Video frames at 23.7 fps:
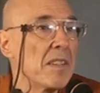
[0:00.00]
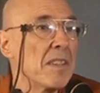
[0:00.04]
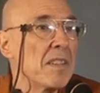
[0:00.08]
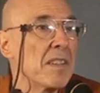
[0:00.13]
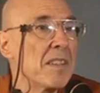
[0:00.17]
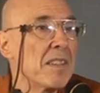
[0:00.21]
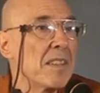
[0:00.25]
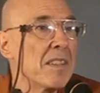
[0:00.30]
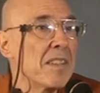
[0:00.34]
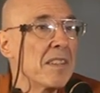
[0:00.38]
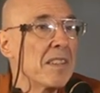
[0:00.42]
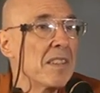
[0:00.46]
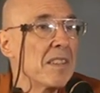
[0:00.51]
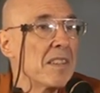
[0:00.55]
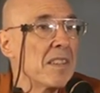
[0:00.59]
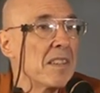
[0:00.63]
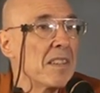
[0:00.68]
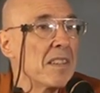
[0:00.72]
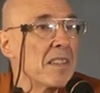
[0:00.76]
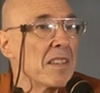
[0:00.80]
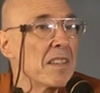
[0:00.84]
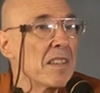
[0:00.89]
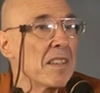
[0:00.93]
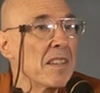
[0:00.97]
What does
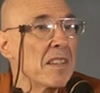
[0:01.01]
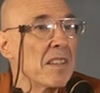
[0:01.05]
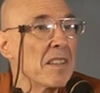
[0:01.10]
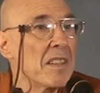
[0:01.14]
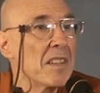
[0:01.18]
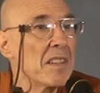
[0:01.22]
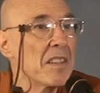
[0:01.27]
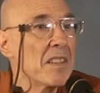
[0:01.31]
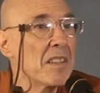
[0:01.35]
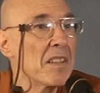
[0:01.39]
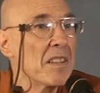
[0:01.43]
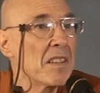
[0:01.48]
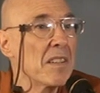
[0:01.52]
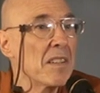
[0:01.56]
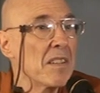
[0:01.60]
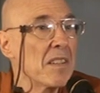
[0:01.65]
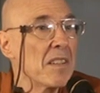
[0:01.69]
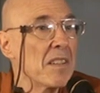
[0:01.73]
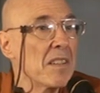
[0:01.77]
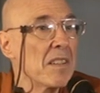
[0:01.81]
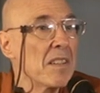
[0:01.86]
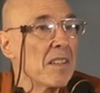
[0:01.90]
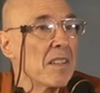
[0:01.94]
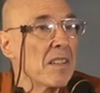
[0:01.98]

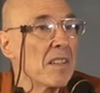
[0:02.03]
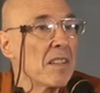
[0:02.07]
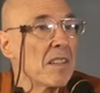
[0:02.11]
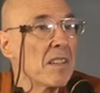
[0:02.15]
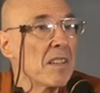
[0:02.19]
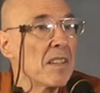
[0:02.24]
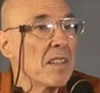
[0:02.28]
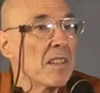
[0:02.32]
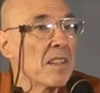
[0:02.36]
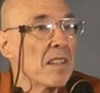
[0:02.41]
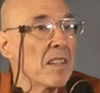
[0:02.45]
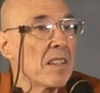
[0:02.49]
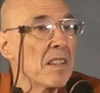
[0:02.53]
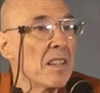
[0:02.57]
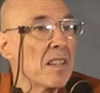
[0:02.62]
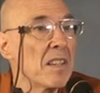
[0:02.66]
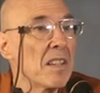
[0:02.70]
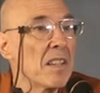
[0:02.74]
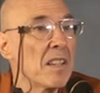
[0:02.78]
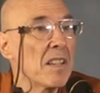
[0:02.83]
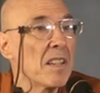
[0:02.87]
sabbasava mean?